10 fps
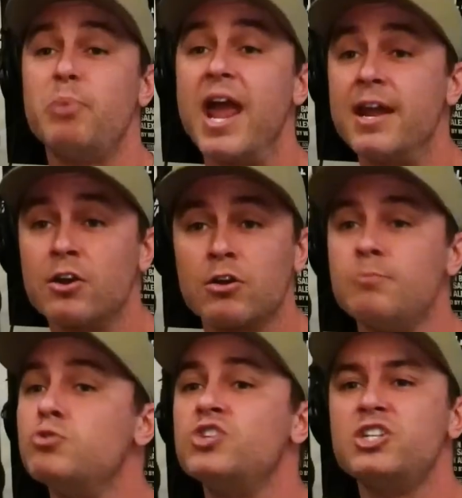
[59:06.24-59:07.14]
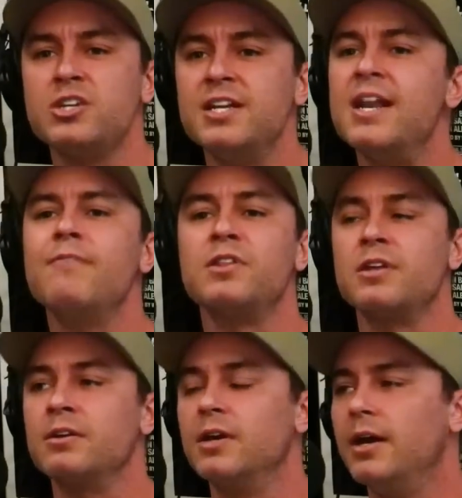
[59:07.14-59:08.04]
a painter, a musician. He did
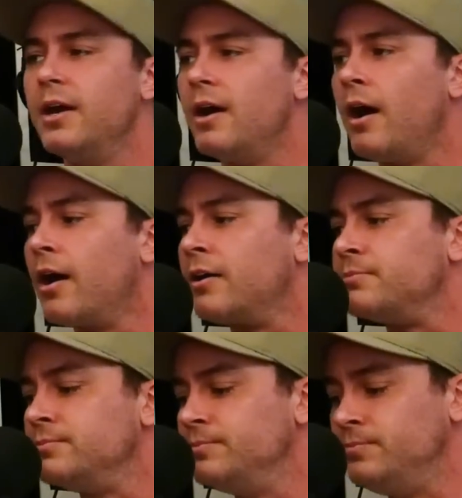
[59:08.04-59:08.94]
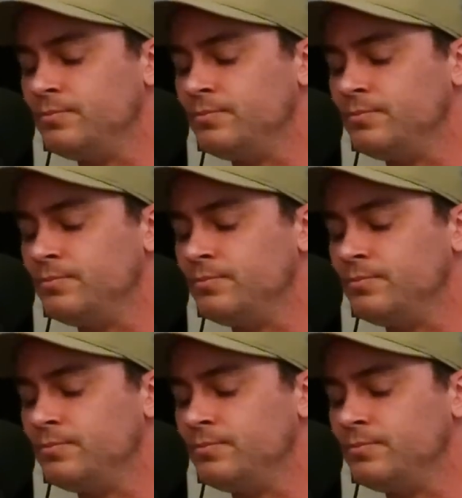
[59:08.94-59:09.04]
everything. And